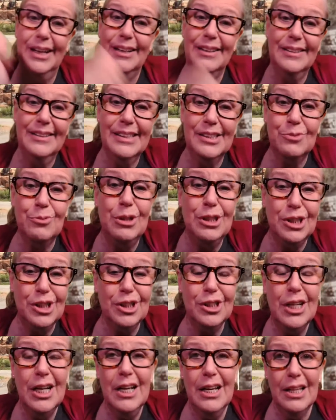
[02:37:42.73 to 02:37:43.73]
this was a,
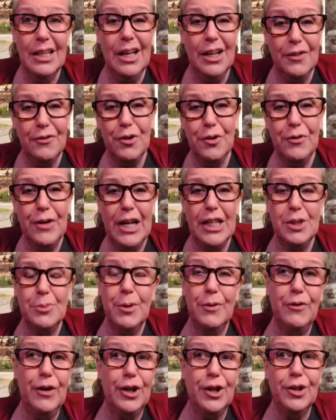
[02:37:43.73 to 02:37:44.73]
a, lot of you have asked me if
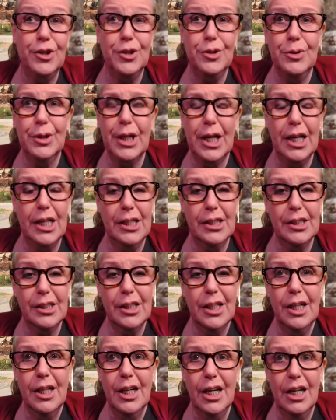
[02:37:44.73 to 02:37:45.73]
I could do a case,
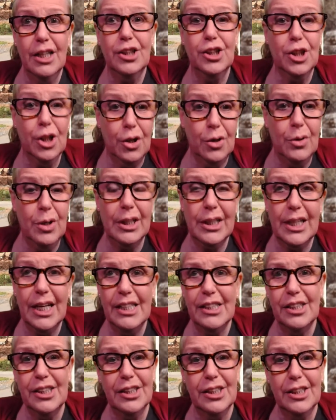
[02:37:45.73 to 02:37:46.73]
a show on
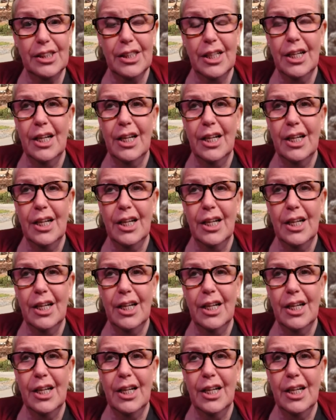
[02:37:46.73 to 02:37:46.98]
cases,